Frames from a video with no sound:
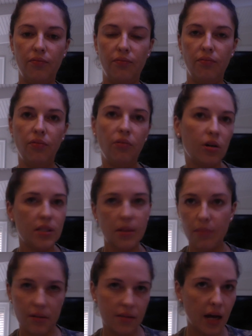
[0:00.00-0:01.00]
looked up
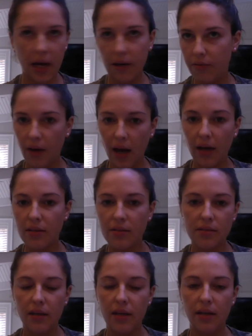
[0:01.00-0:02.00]
the side
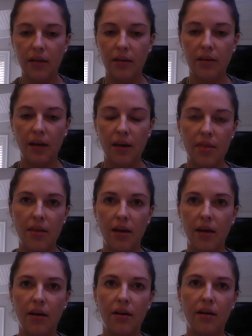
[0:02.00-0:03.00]
effects, and I
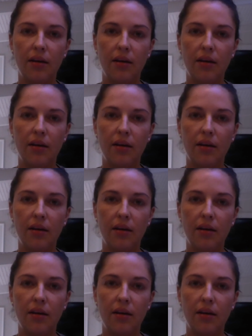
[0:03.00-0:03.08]
think,